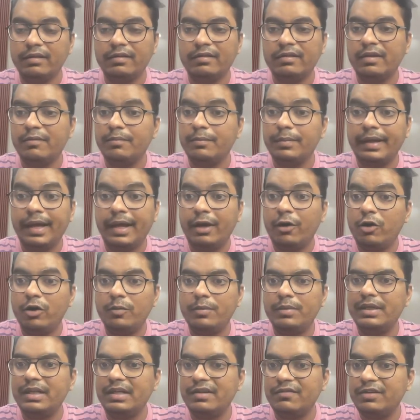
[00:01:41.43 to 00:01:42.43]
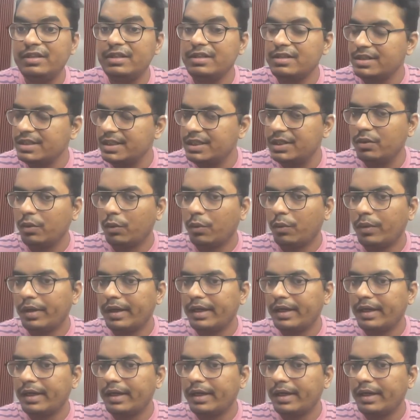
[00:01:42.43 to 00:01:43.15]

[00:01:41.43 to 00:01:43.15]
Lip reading: sum cannot be even 0.